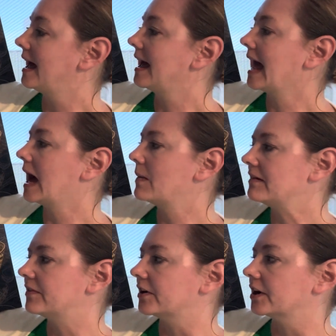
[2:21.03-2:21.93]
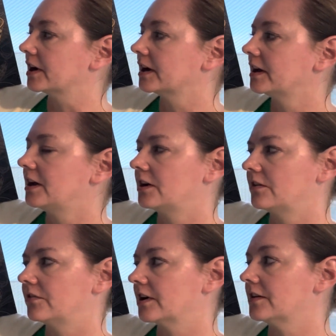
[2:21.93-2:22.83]
However,
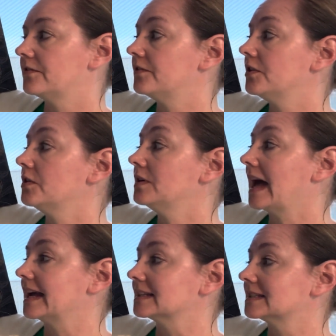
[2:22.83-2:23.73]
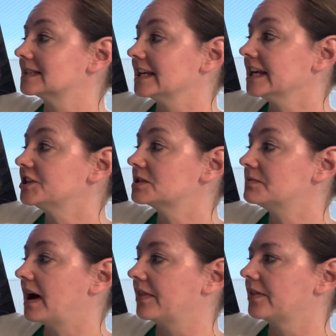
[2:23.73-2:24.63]
for a few nights each
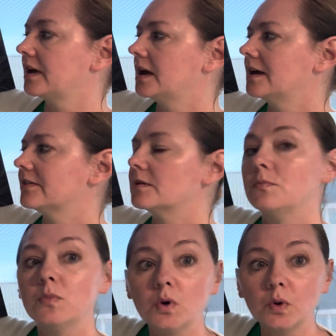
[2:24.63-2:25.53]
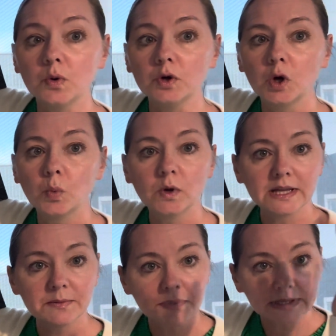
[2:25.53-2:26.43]
month, the moon would
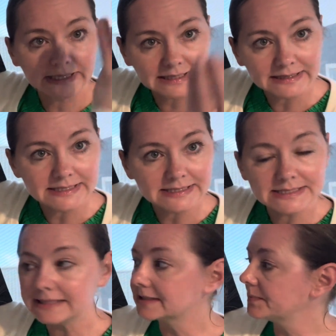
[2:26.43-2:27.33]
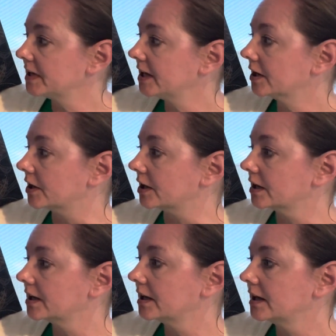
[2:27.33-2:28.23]
completely
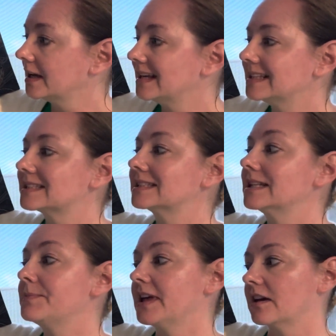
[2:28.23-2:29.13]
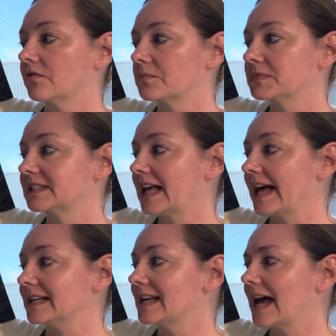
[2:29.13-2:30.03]
disappear, slipping from
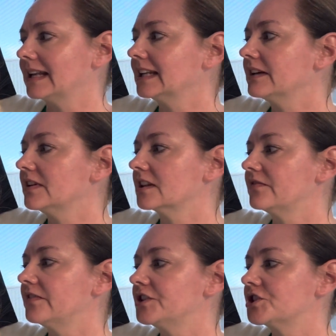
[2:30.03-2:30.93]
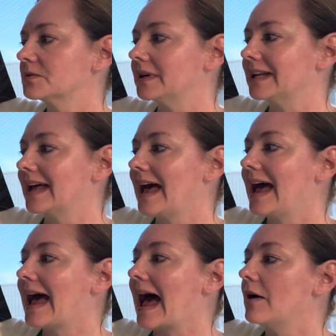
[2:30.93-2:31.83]
sight and leaving the fisherman
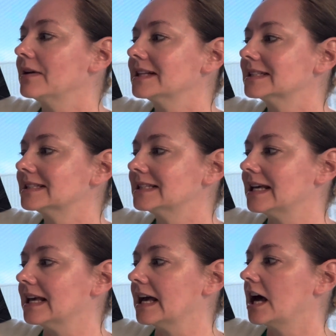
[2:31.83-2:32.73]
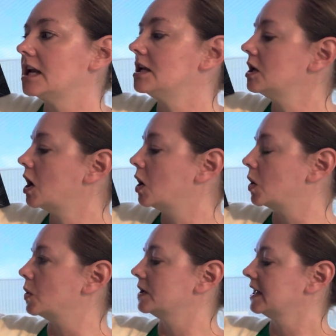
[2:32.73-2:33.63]
out at sea
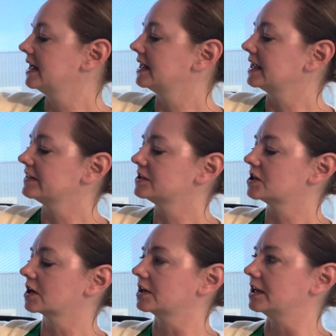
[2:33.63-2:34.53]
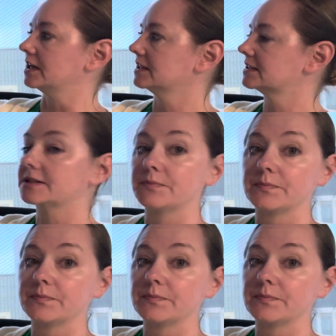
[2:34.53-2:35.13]
alone in the darkness.